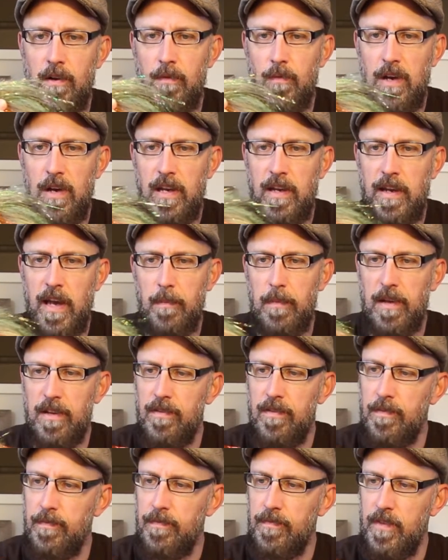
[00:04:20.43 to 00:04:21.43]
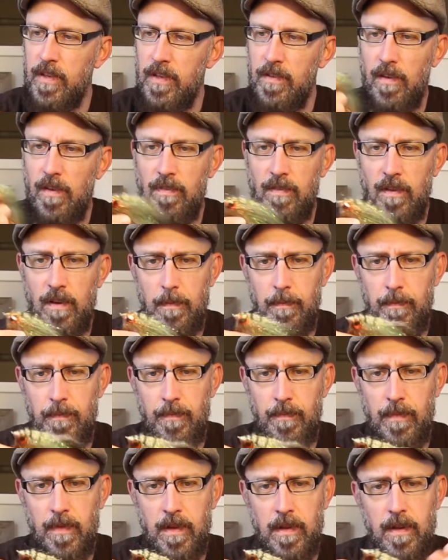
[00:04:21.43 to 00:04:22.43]
rename it.
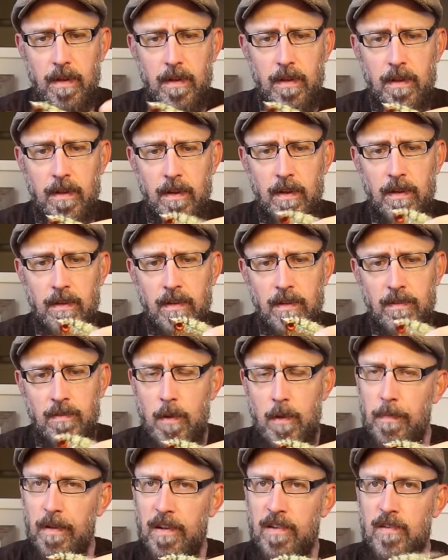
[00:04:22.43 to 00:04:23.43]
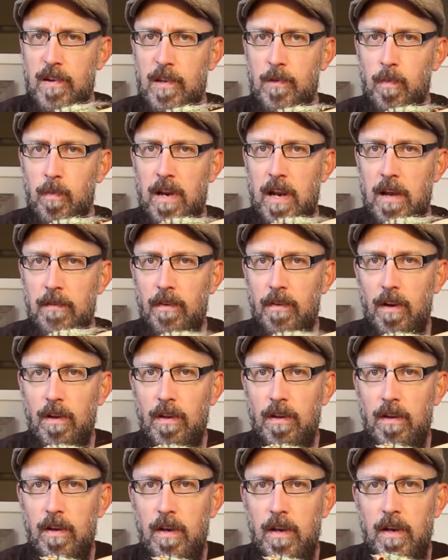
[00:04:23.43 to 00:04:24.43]
The Triple Treat will live
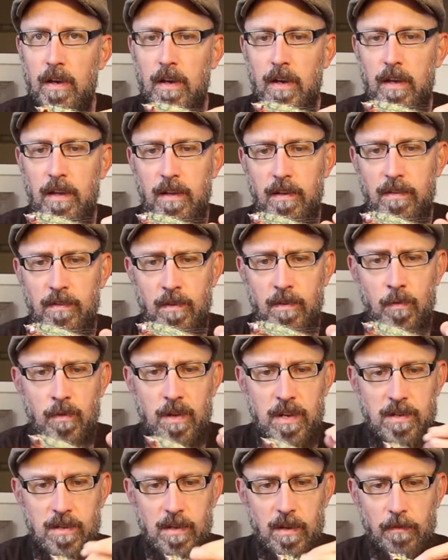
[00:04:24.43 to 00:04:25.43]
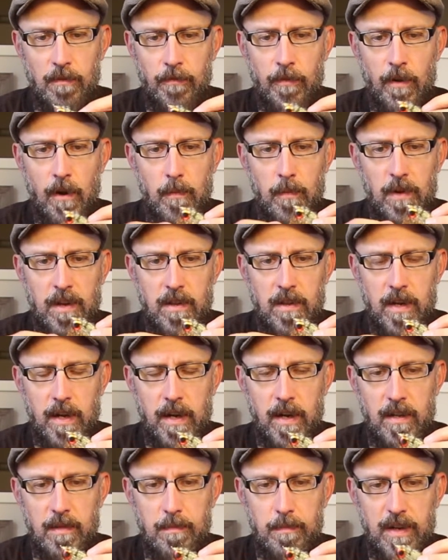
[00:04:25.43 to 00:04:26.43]
on in its original form with
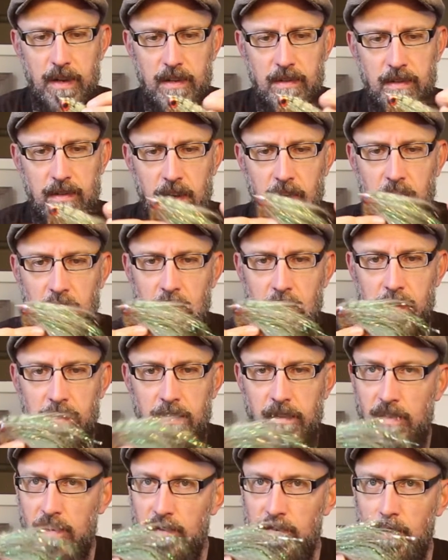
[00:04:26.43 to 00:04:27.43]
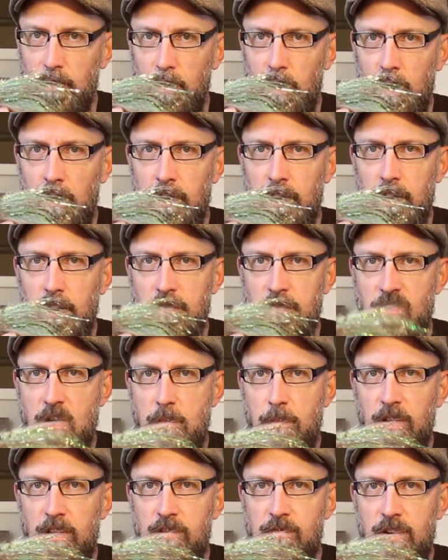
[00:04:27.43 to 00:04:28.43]
naiad, but this is no longer the
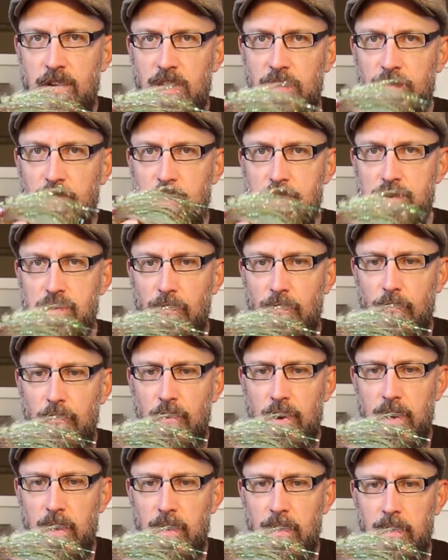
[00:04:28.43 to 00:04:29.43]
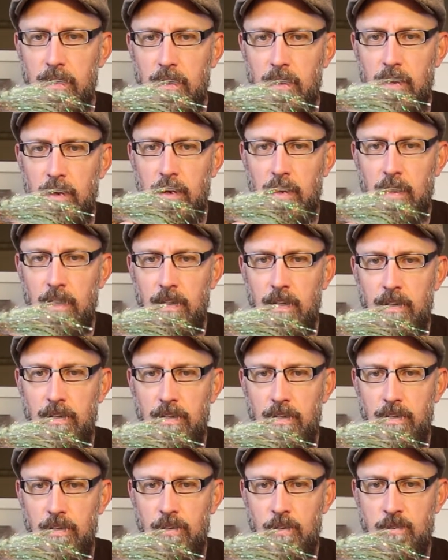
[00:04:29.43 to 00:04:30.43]
Triple Treat version 3.
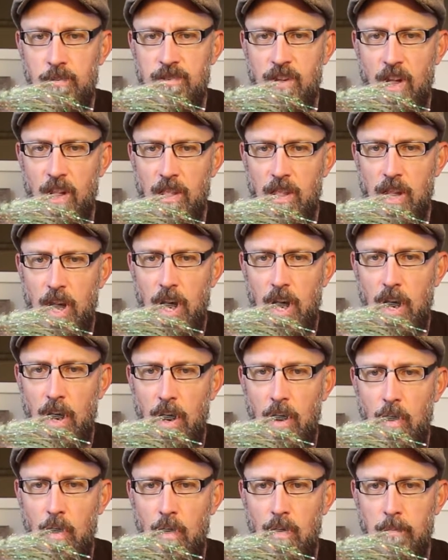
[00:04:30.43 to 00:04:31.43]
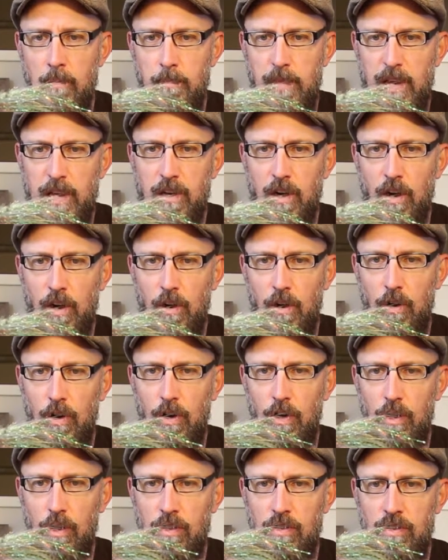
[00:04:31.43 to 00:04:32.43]
You shall now be
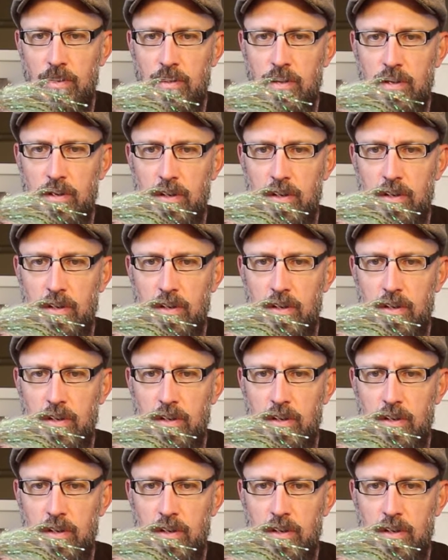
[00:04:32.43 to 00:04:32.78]
called